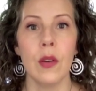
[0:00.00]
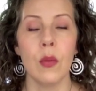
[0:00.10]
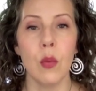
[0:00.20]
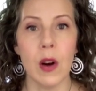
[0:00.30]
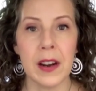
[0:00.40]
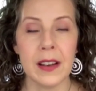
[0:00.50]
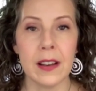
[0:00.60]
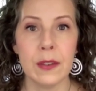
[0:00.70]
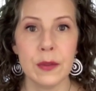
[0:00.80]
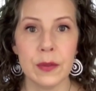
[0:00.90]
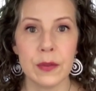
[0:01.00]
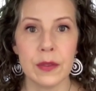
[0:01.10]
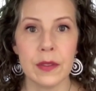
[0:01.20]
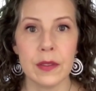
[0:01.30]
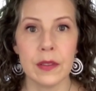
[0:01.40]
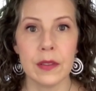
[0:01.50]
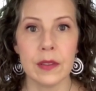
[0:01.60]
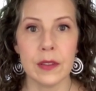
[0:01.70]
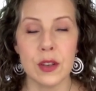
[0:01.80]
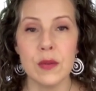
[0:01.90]
what if
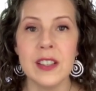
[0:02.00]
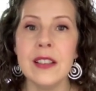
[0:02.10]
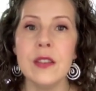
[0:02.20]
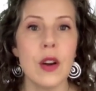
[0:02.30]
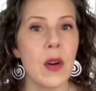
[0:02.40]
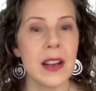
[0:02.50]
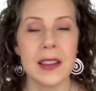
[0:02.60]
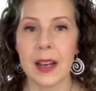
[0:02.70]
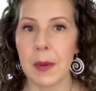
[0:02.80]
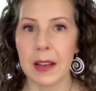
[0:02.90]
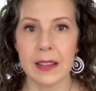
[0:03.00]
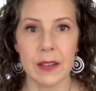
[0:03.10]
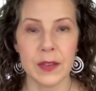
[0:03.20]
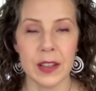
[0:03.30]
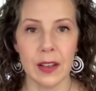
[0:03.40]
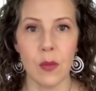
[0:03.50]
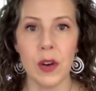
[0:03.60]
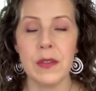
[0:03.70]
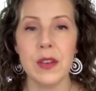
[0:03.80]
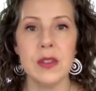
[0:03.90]
you didn't know anything about that feeling? What if you